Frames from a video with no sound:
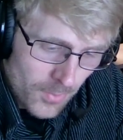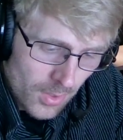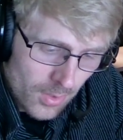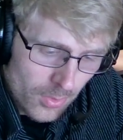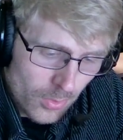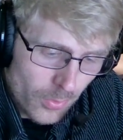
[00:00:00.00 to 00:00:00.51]

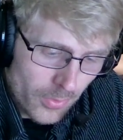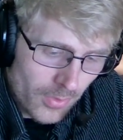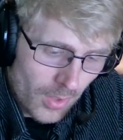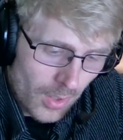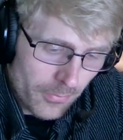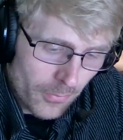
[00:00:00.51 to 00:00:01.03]
He who is
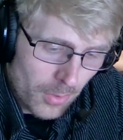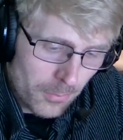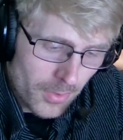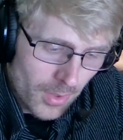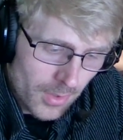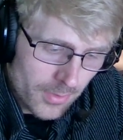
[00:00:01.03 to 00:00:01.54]
not from
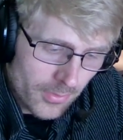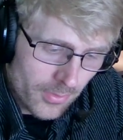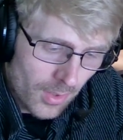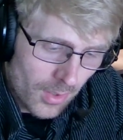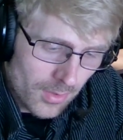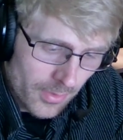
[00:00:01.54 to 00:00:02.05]
God does
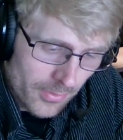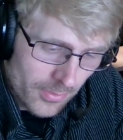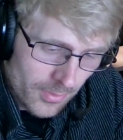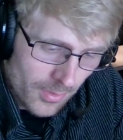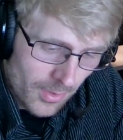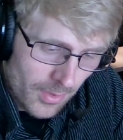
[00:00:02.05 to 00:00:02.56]
not
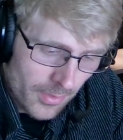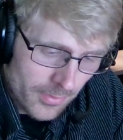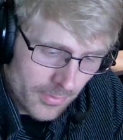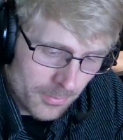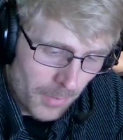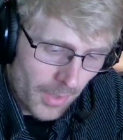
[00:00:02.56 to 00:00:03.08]
listen to
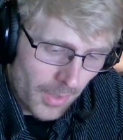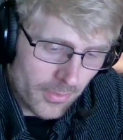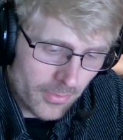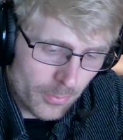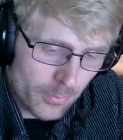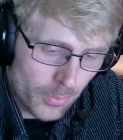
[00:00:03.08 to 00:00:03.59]
us. By
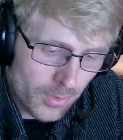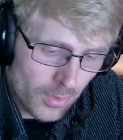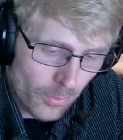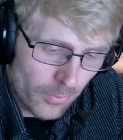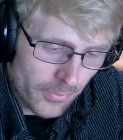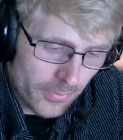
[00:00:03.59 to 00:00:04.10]
this we
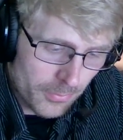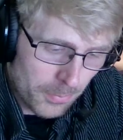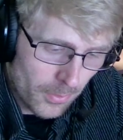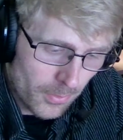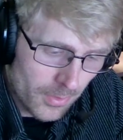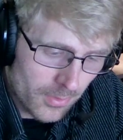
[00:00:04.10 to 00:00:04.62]
know the
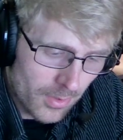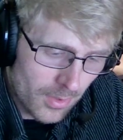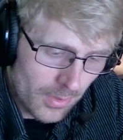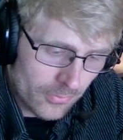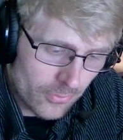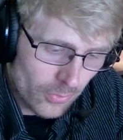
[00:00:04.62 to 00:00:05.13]
spirit
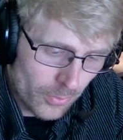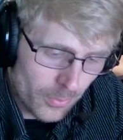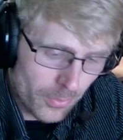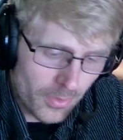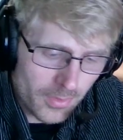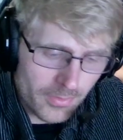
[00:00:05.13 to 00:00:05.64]
of
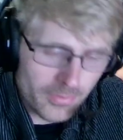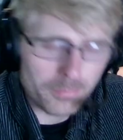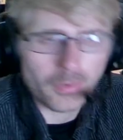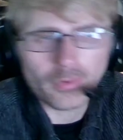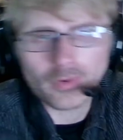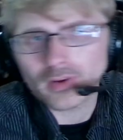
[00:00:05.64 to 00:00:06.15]
truth and the
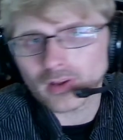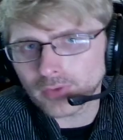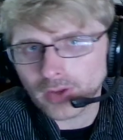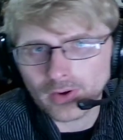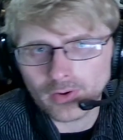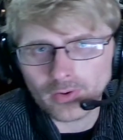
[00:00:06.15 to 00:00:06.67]
spirit of
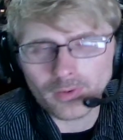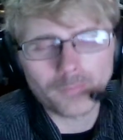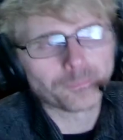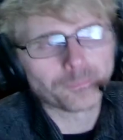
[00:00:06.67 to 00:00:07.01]
error.